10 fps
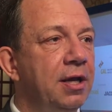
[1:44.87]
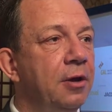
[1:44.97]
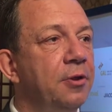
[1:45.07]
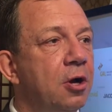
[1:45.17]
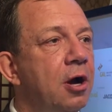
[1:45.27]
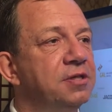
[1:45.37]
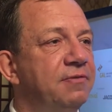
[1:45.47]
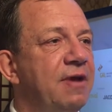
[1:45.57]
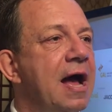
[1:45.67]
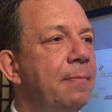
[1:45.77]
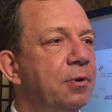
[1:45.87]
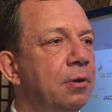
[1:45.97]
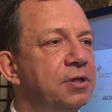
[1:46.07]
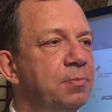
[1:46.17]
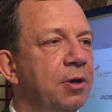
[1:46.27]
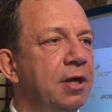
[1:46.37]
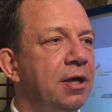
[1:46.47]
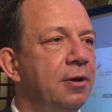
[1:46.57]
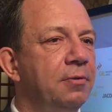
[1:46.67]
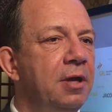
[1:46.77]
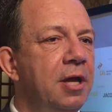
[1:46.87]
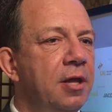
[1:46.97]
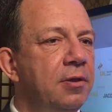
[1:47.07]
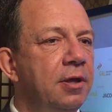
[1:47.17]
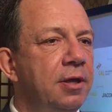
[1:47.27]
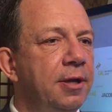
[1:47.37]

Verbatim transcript: down the cost of capital. It's bringing down the